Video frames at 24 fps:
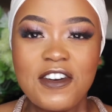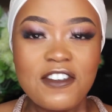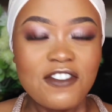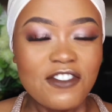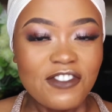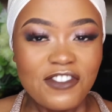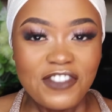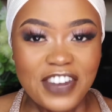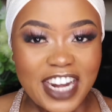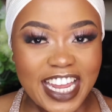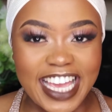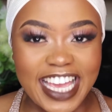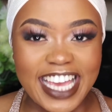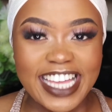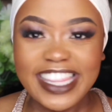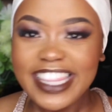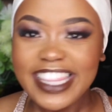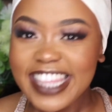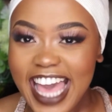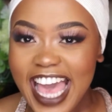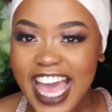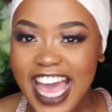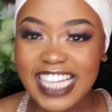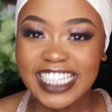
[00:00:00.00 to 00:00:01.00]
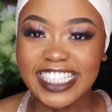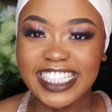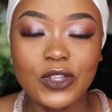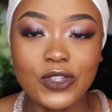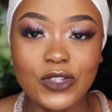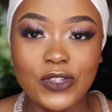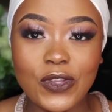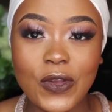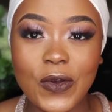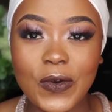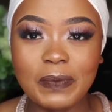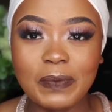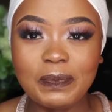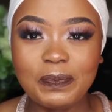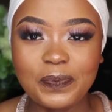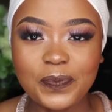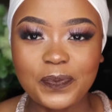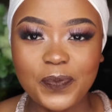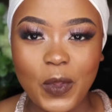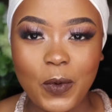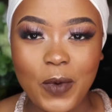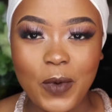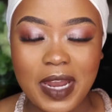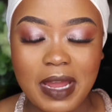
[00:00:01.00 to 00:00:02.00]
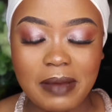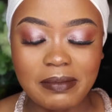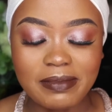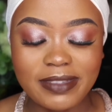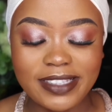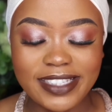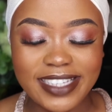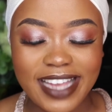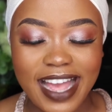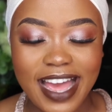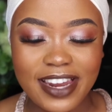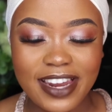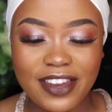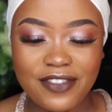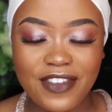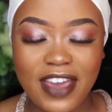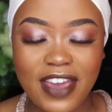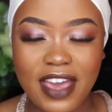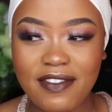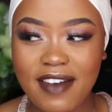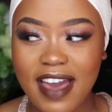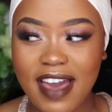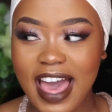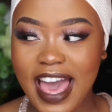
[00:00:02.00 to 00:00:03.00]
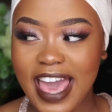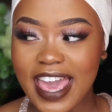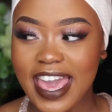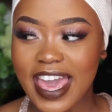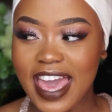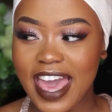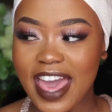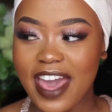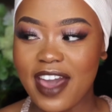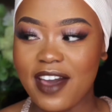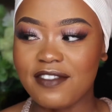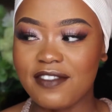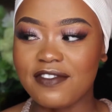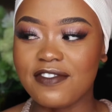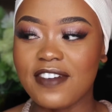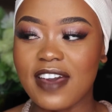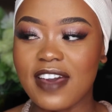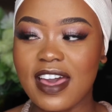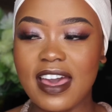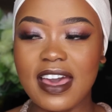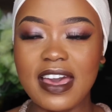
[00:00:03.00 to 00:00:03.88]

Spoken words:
freaking that. So when I'm done, if ever I have